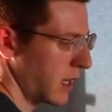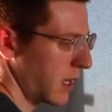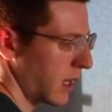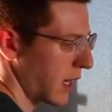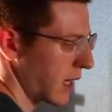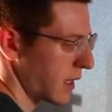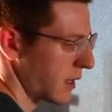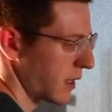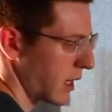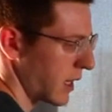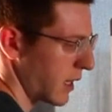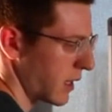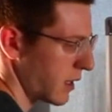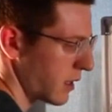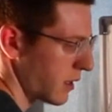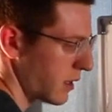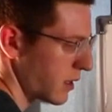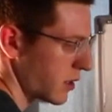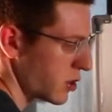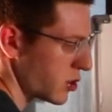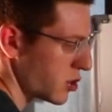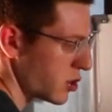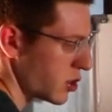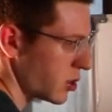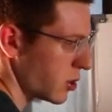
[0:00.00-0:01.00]
And then
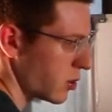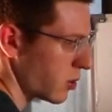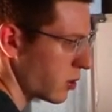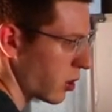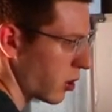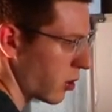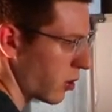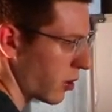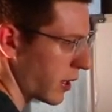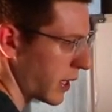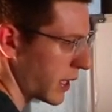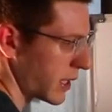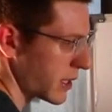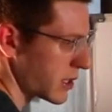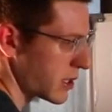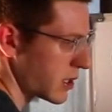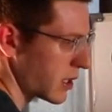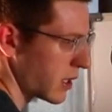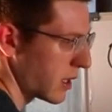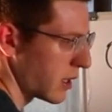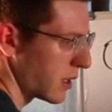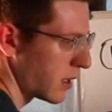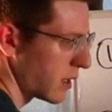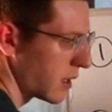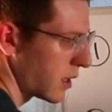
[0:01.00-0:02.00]
2 chlorines,
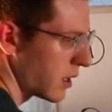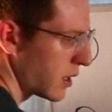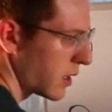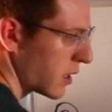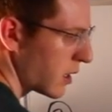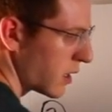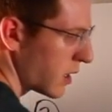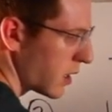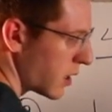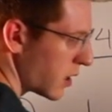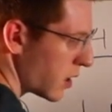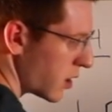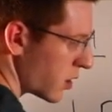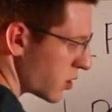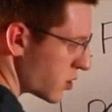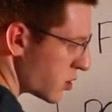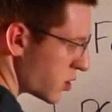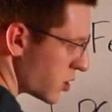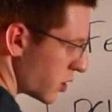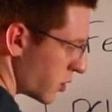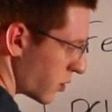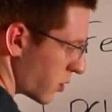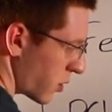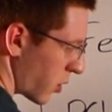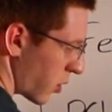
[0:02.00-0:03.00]

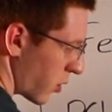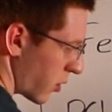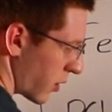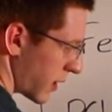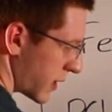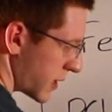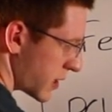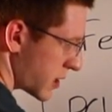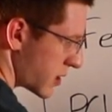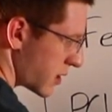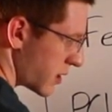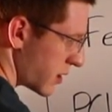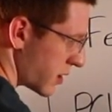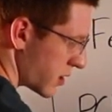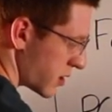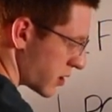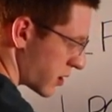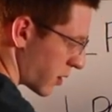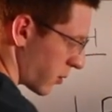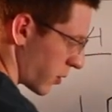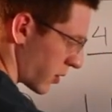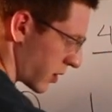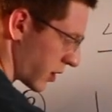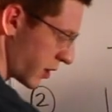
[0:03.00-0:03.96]
2 chlorines. So we're